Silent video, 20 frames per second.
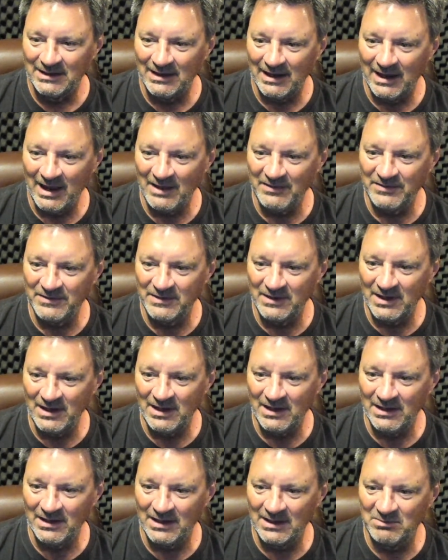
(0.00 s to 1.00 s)

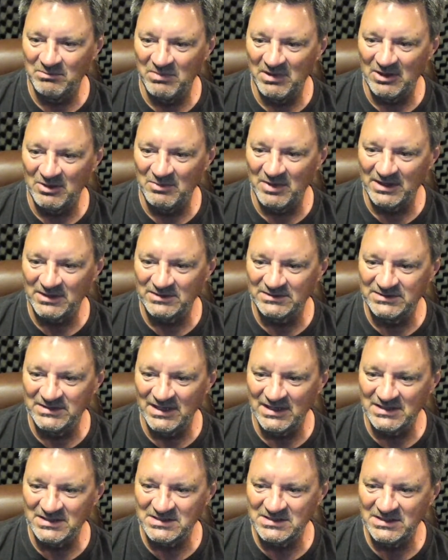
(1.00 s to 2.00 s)
Anthony in Bell Buckle,
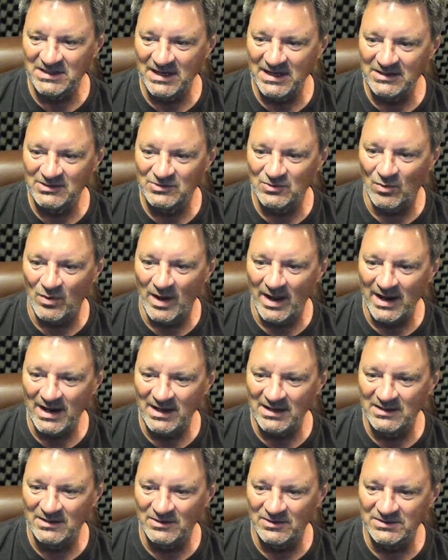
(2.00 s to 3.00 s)
Tennessee.
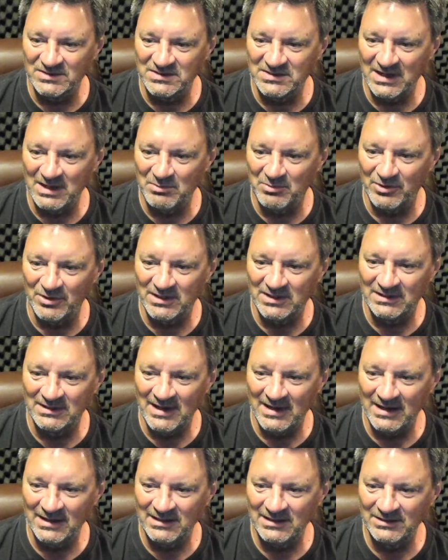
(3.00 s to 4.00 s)
Dwight in Old Saybrook,
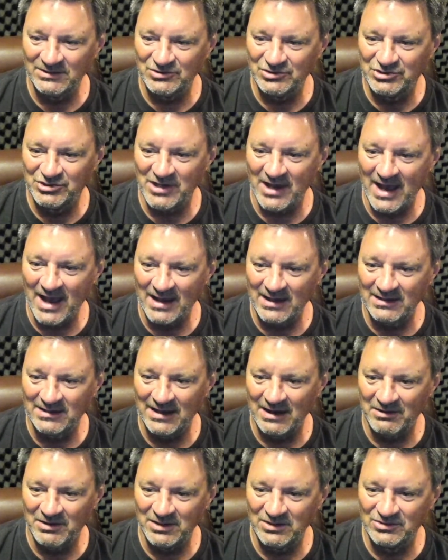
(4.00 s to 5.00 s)
Connecticut. Jack,
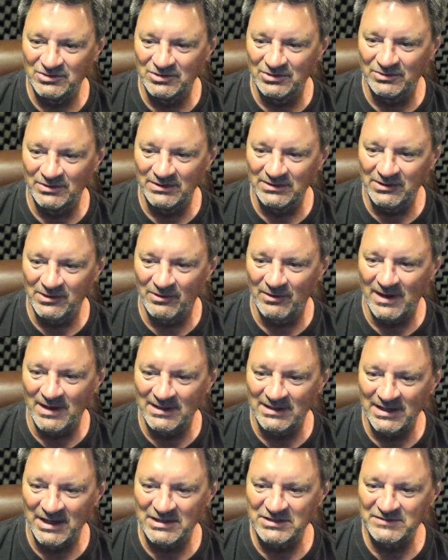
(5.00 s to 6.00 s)
how are you doing? Greg
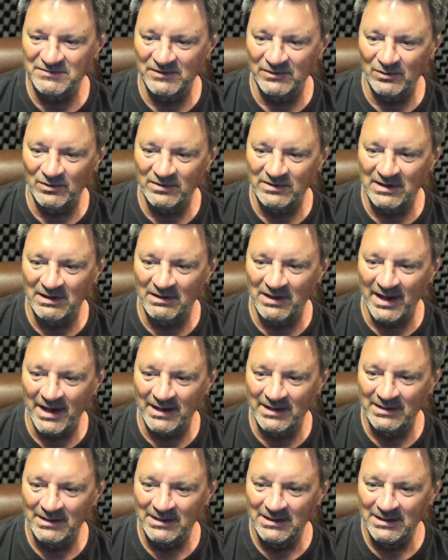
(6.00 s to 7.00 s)
in Asheville, North
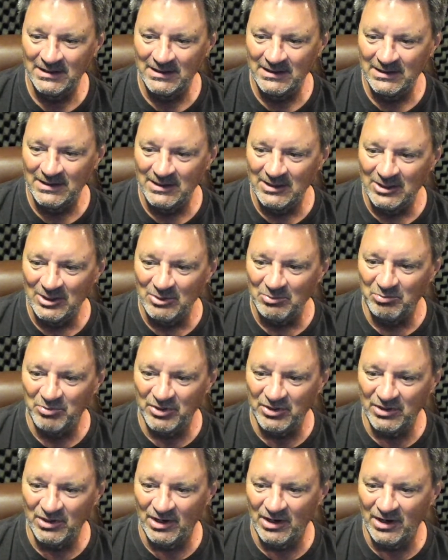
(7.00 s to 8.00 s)
Carolina.
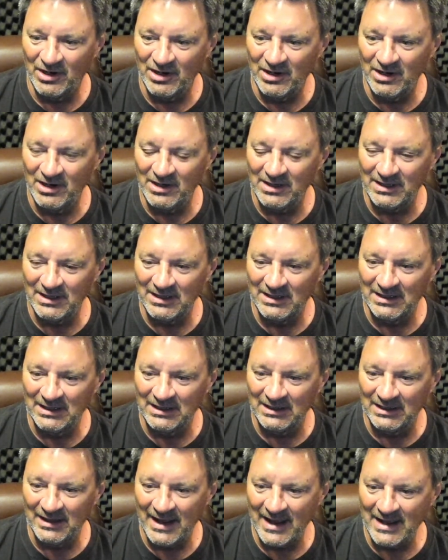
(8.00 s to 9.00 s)
Bernard in
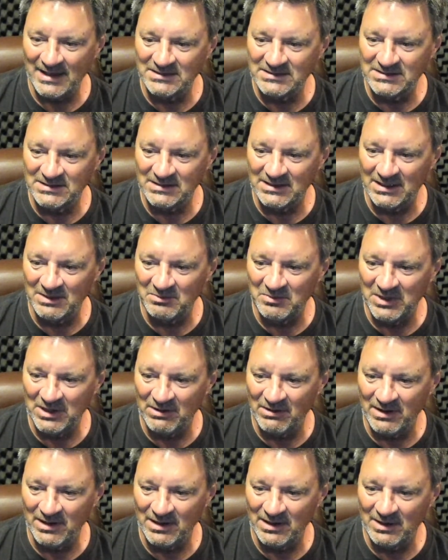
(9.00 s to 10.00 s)
Atlanta.
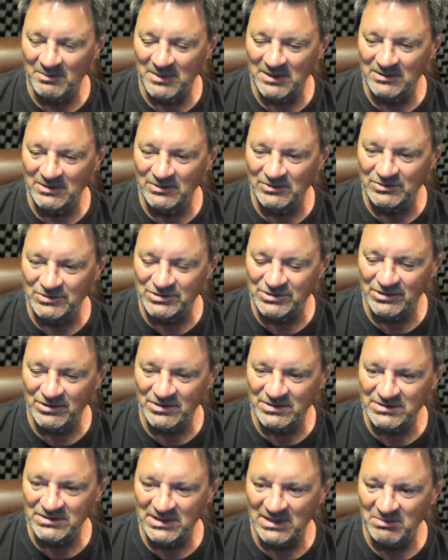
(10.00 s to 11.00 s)
Miriam in New
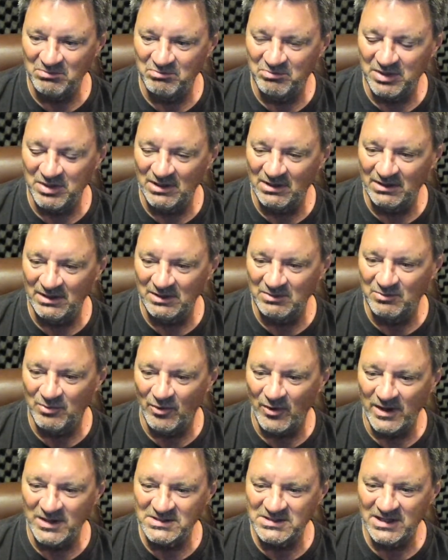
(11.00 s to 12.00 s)
Jersey. Bill in
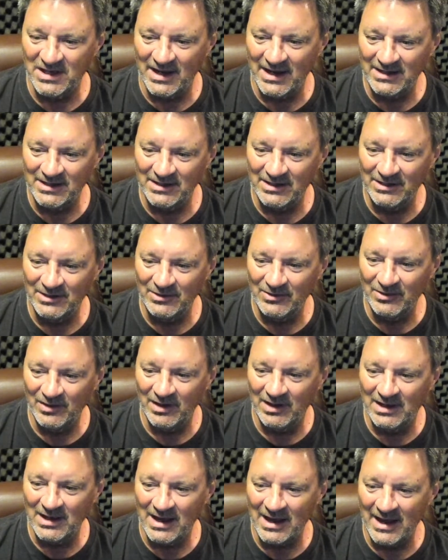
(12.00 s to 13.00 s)
Boise, Idaho.
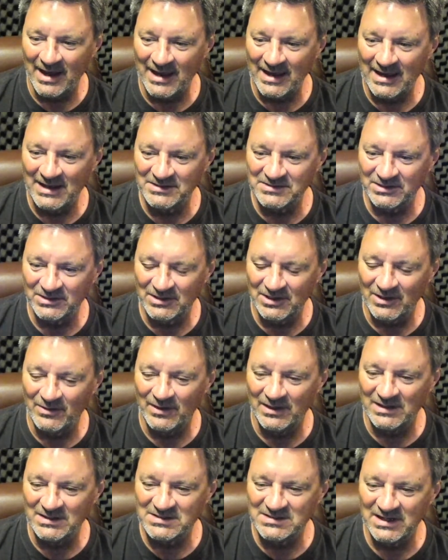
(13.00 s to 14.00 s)
Guy, how's it
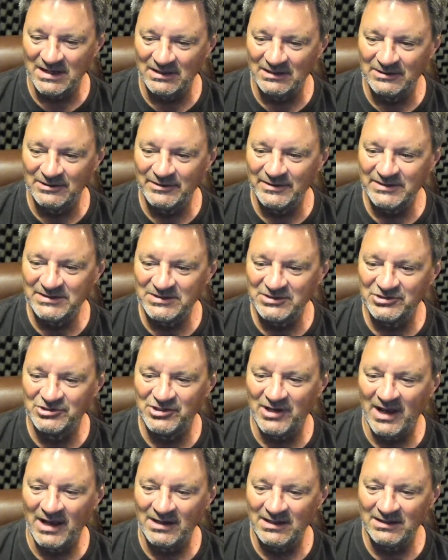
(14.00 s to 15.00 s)
going? In Saint Louis.
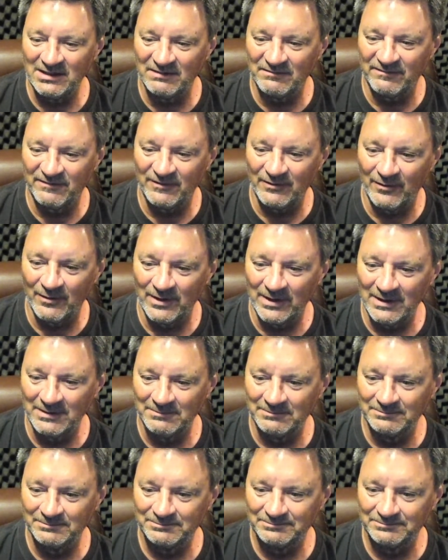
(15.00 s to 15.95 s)
Janet in Florida.